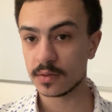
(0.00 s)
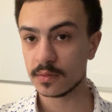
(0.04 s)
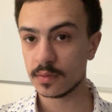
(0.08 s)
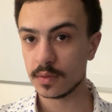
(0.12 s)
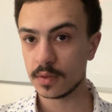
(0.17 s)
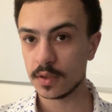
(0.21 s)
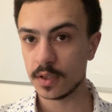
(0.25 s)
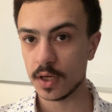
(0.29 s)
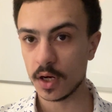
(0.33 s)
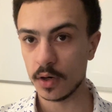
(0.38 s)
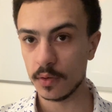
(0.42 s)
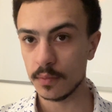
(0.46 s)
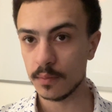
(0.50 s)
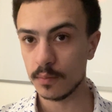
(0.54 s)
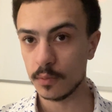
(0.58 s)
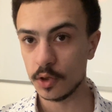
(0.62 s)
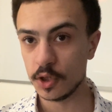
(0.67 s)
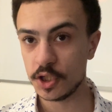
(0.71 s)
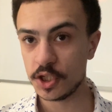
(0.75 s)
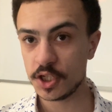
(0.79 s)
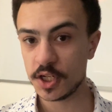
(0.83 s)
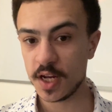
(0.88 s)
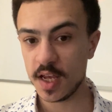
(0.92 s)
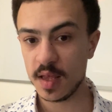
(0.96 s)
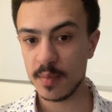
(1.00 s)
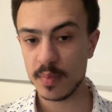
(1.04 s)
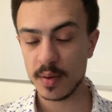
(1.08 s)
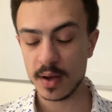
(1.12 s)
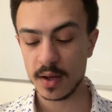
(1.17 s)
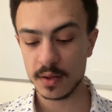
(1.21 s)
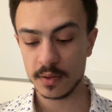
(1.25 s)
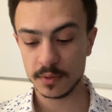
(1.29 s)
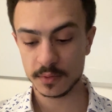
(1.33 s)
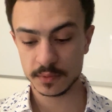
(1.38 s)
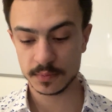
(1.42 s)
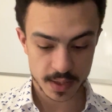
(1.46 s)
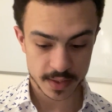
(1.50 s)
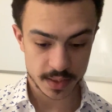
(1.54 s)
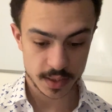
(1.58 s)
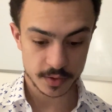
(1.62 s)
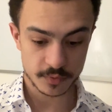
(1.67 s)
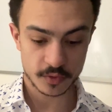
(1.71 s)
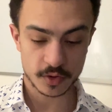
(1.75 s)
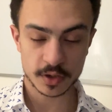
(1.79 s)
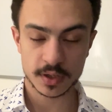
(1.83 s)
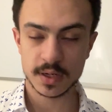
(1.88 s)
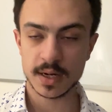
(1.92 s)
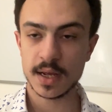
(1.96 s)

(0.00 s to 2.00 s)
much cheaper, then you find